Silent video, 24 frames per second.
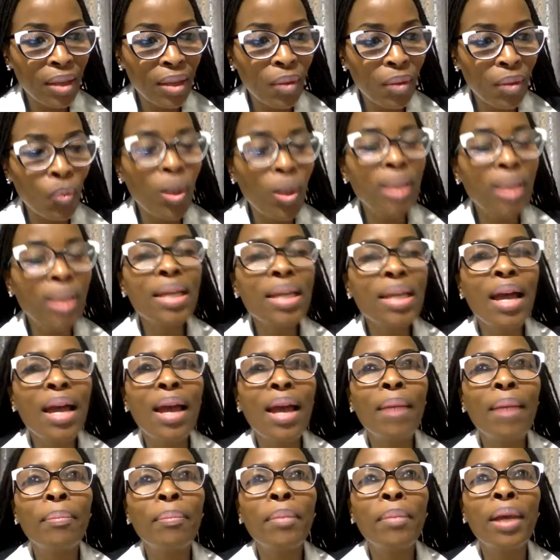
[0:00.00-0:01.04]
one
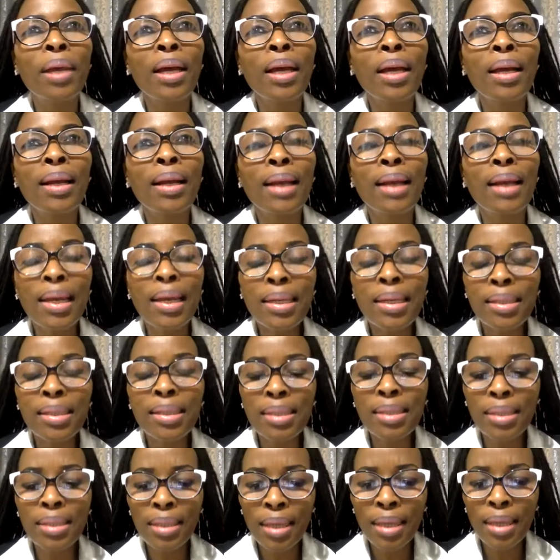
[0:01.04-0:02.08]
time a client,